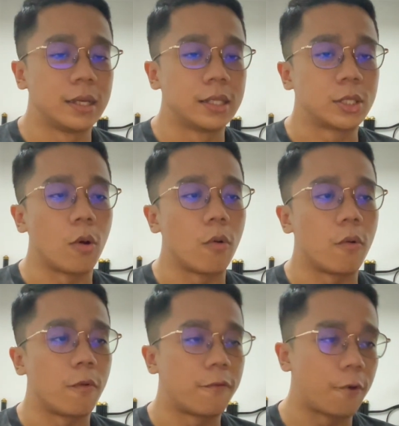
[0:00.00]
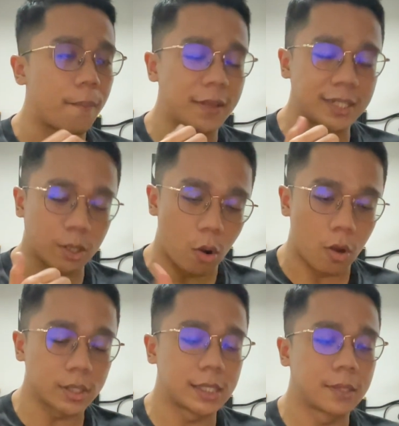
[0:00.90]
So from this
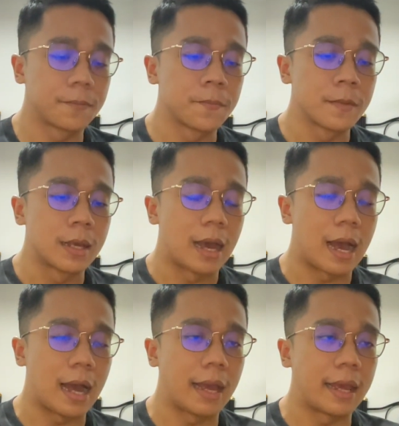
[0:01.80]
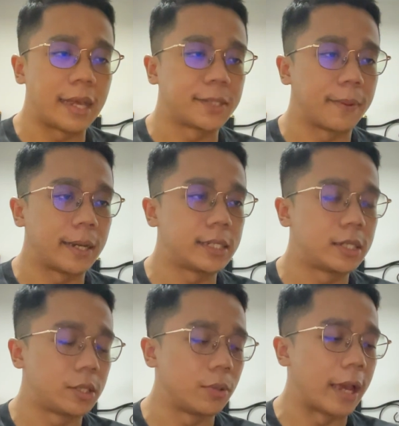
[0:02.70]
course, I
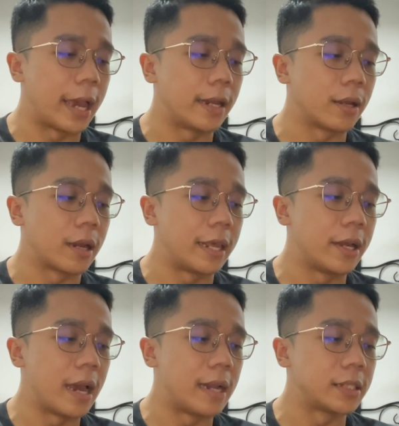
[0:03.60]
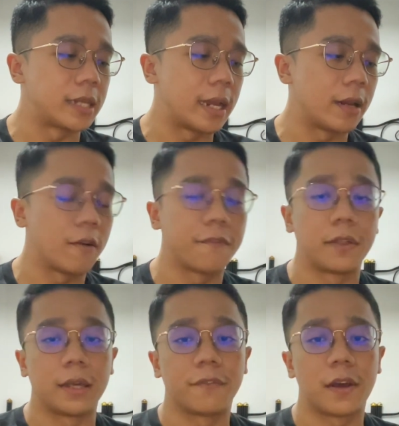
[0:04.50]
expect to gain a clear understanding of
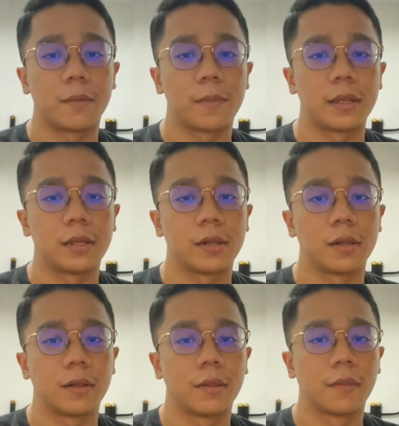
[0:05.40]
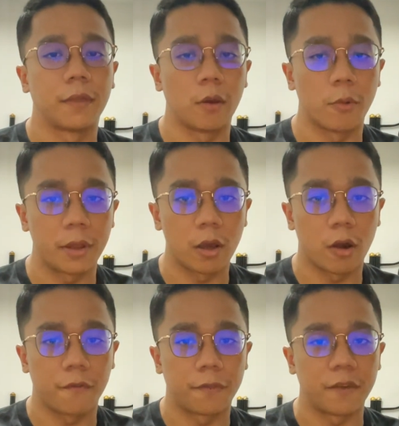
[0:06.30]
the fundamental theory
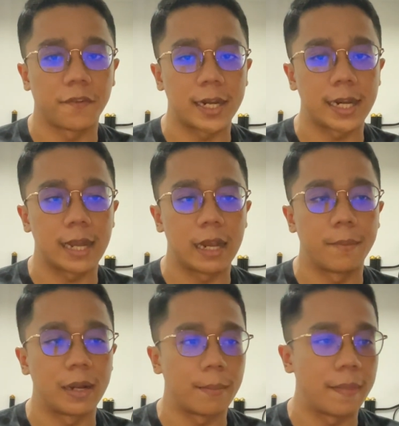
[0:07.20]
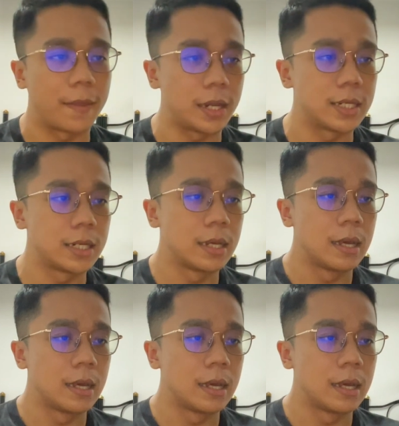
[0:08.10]
of the finite element method.